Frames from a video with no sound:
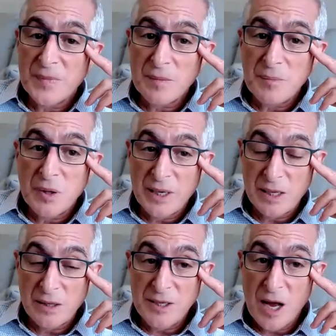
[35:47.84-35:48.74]

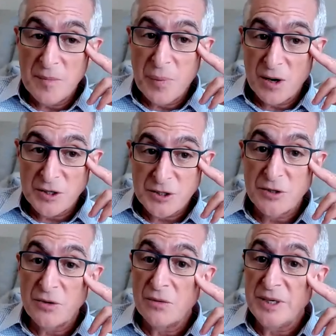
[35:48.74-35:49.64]
politically
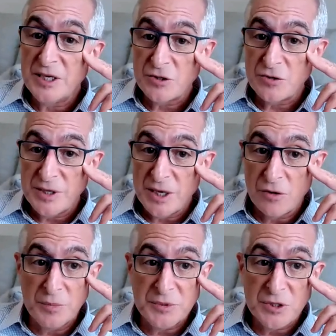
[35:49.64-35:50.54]
nonpartisan redistricting
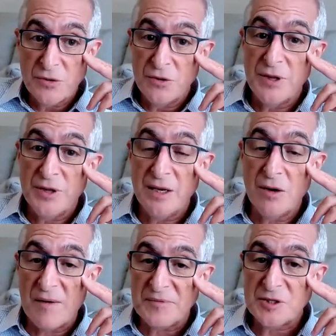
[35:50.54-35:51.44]
groups through the
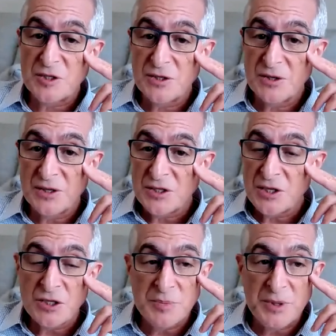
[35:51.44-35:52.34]
offices of the
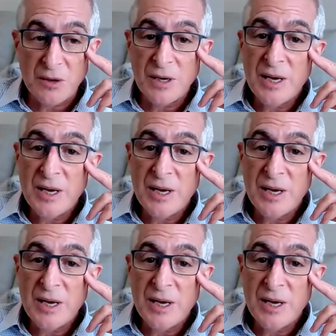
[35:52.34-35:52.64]
Census Bureau.